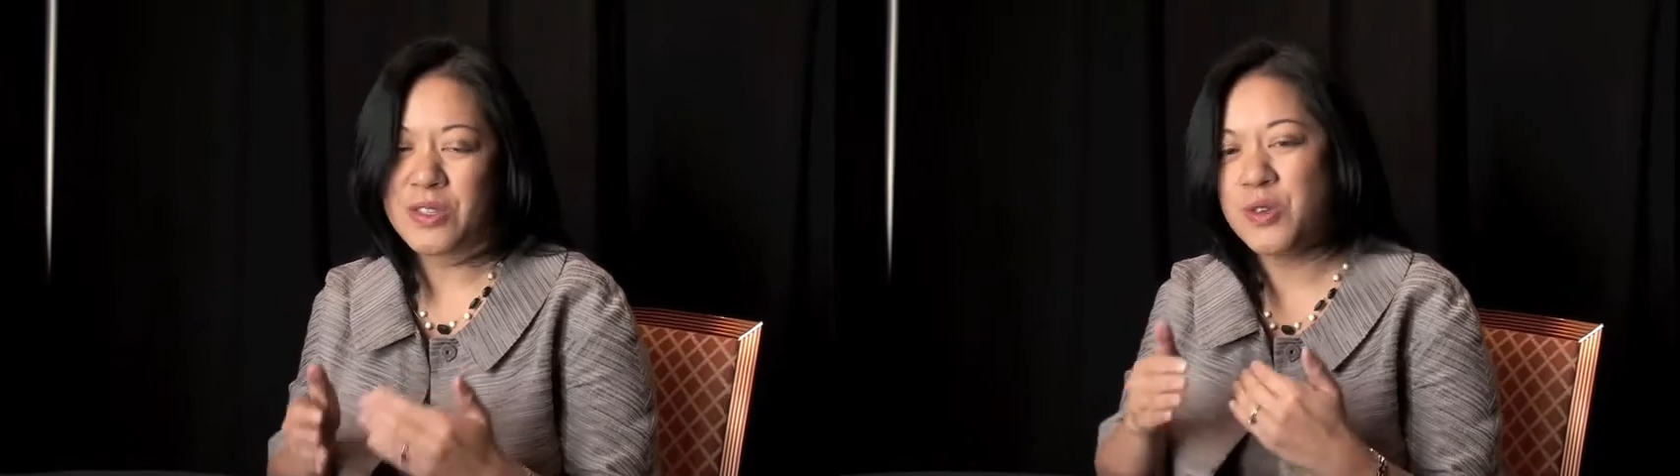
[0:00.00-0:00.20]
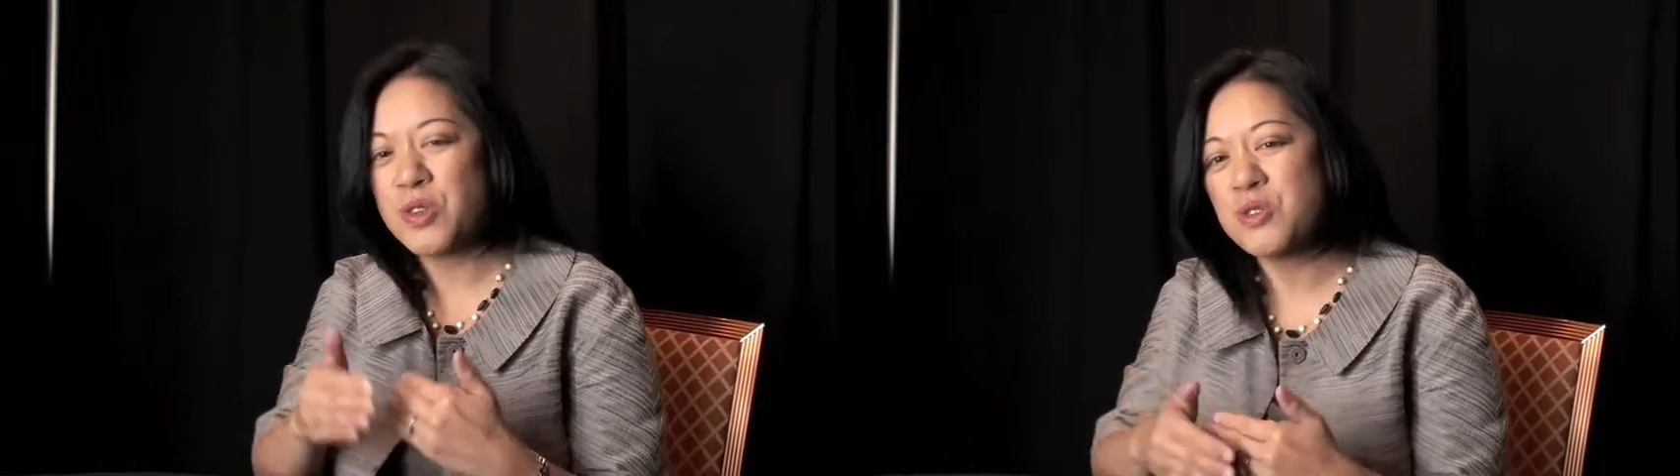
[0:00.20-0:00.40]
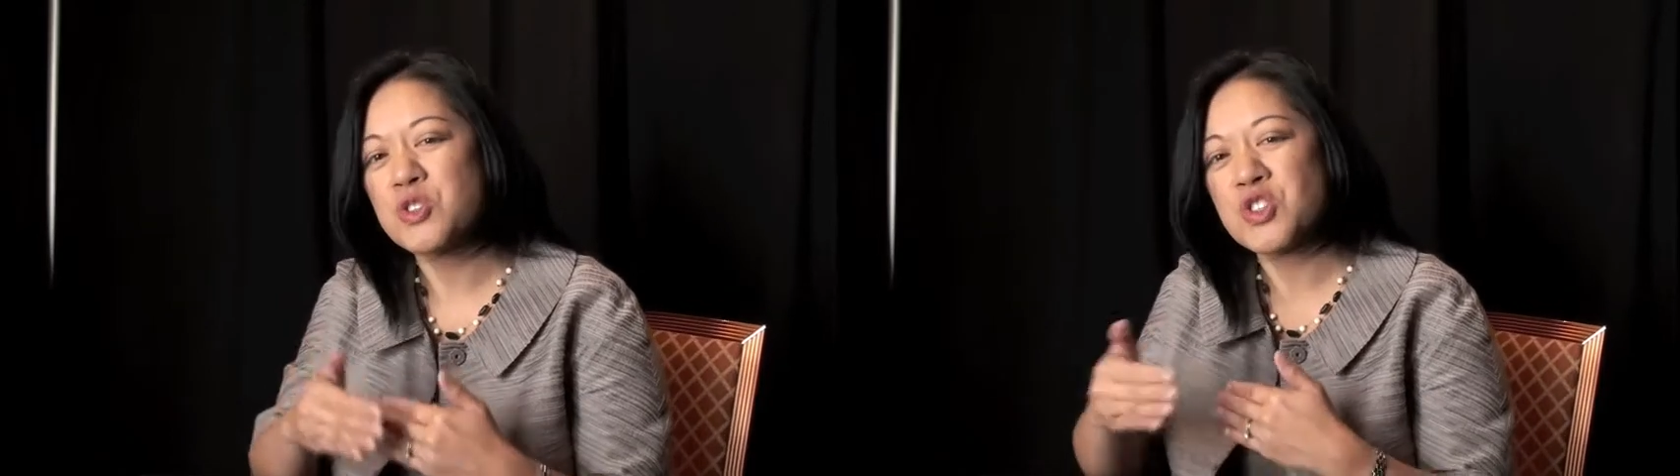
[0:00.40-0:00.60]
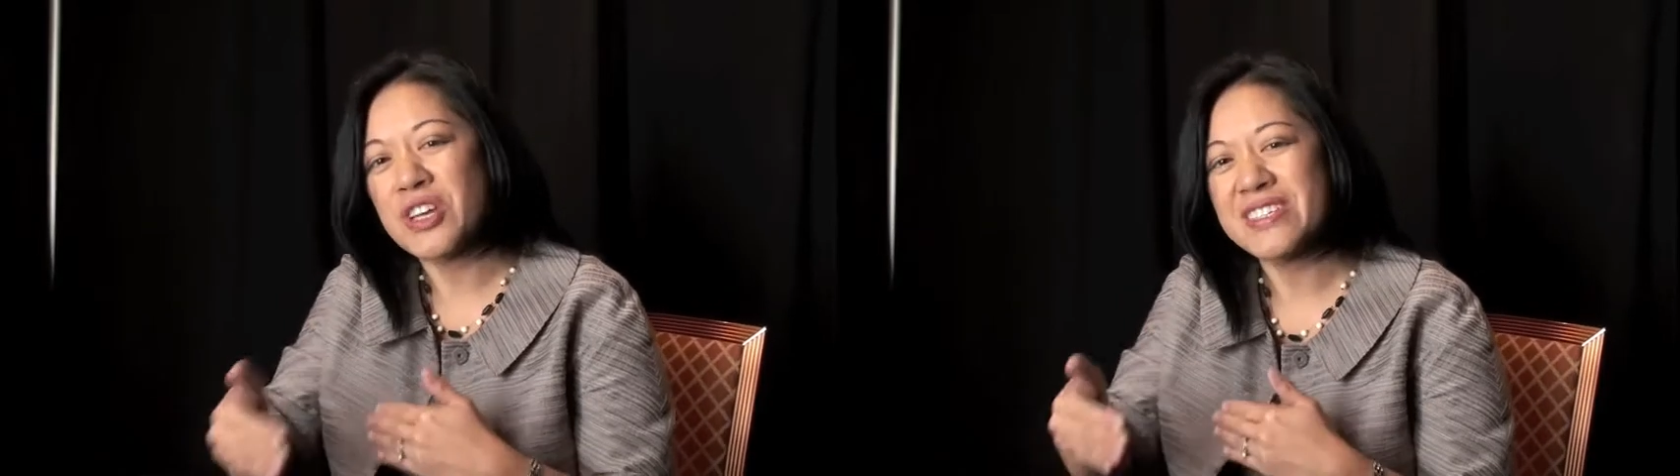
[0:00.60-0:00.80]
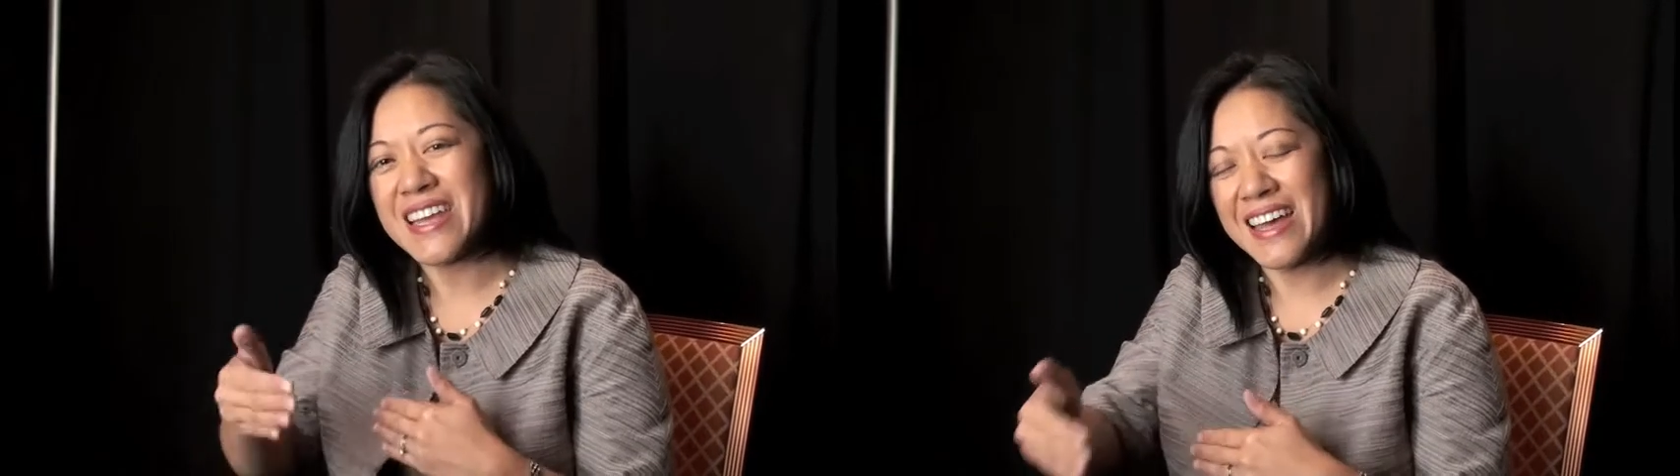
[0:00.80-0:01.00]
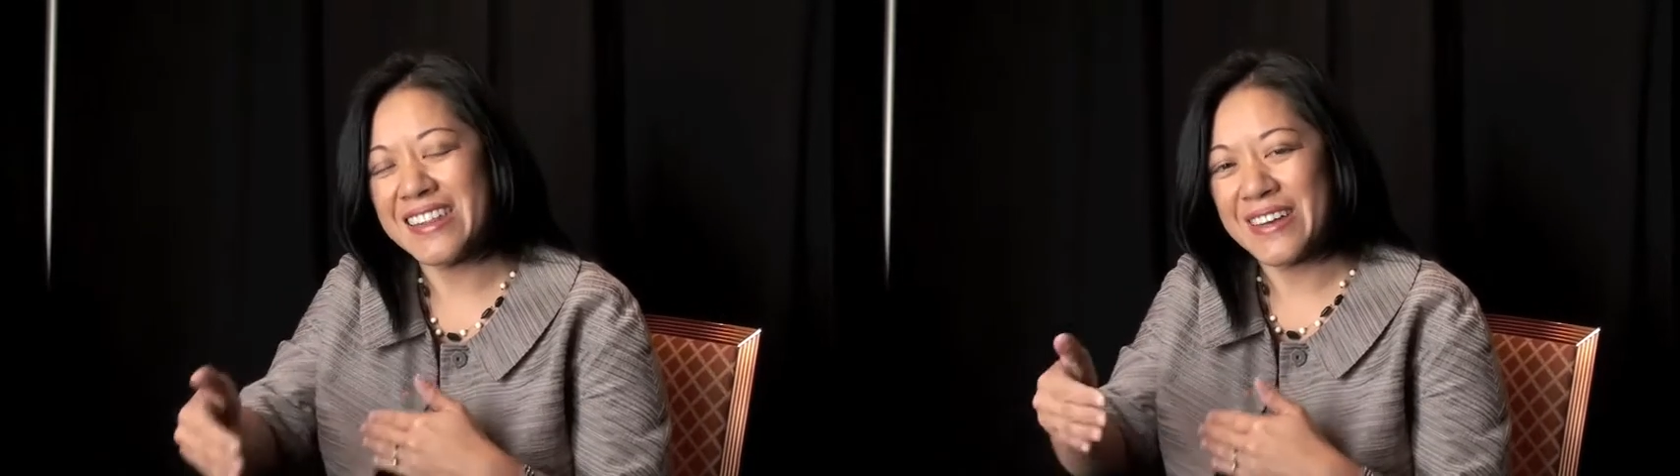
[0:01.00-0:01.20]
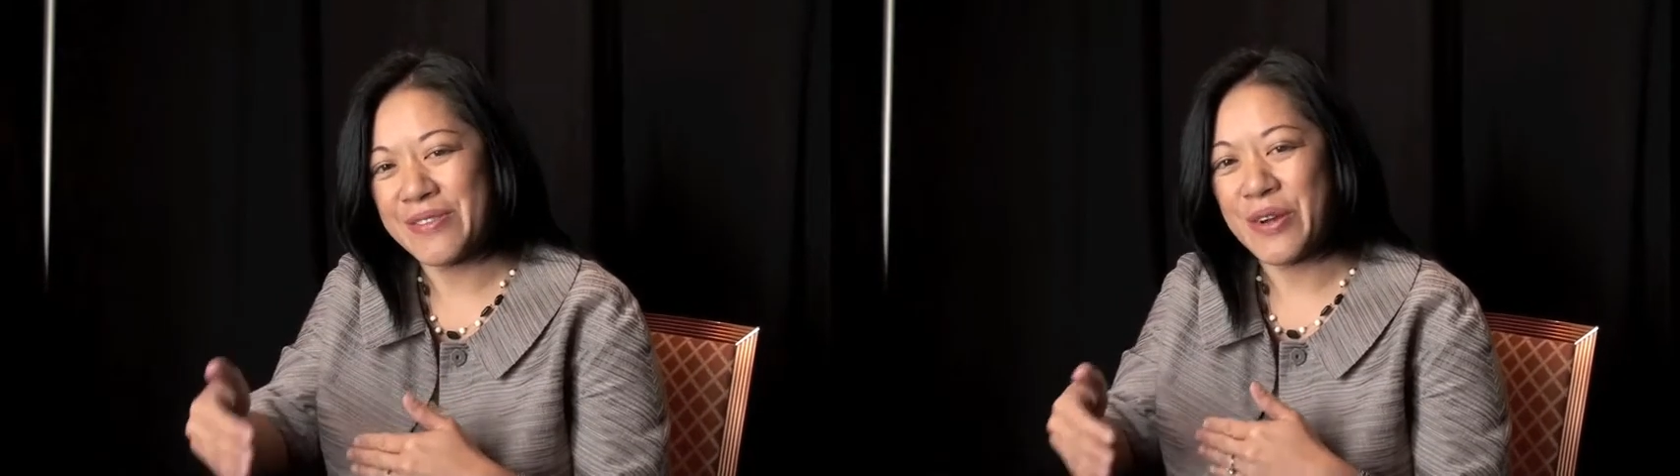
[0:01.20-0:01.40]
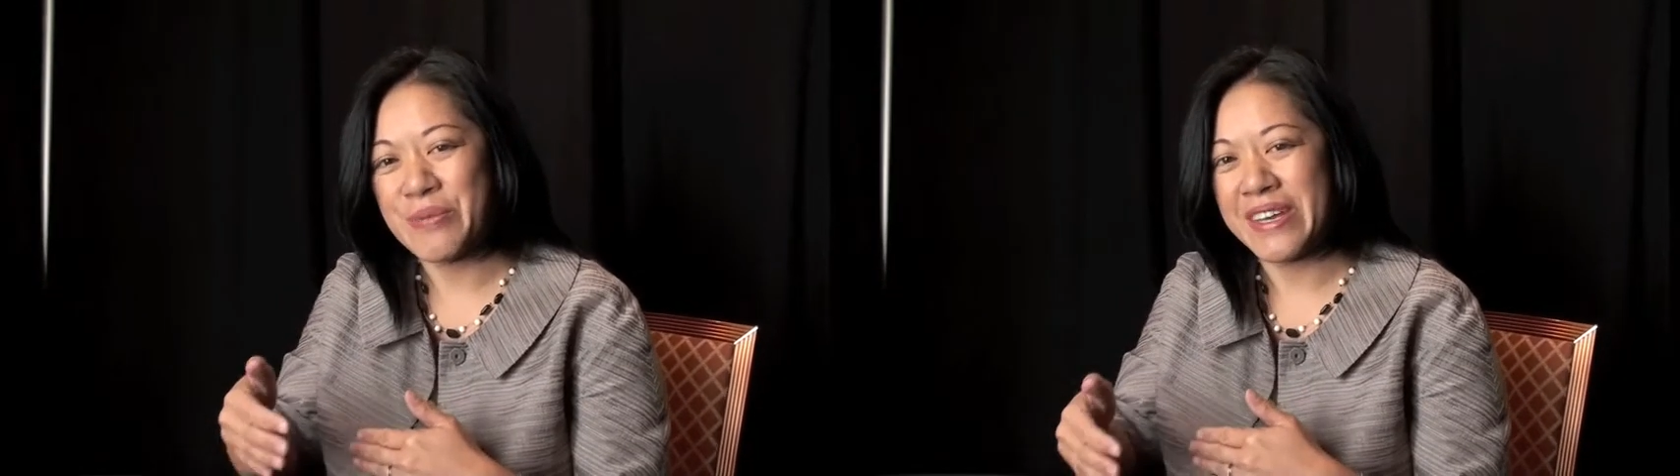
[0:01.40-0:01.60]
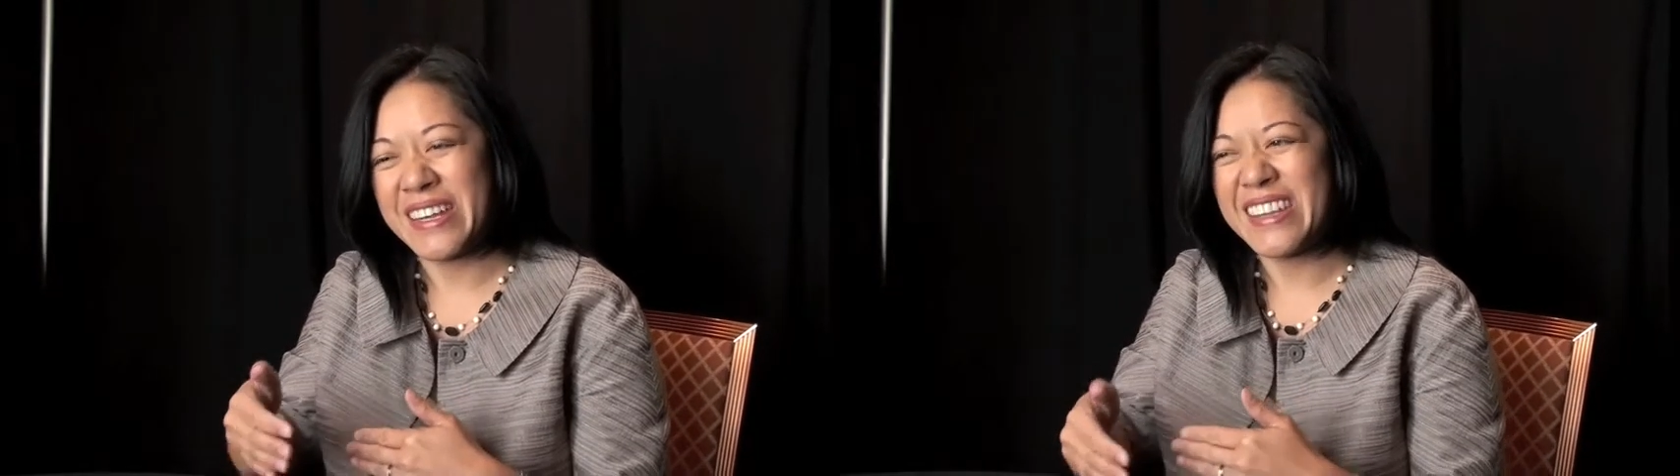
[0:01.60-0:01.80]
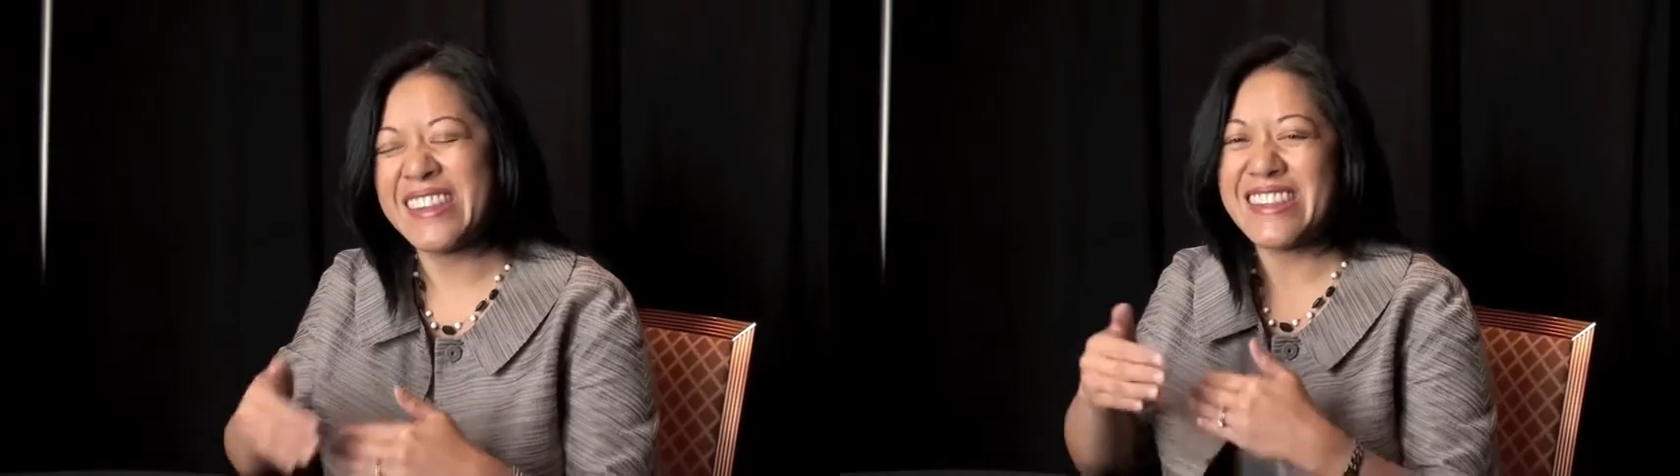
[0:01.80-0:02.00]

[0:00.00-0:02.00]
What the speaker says: So they're just at that very beginning.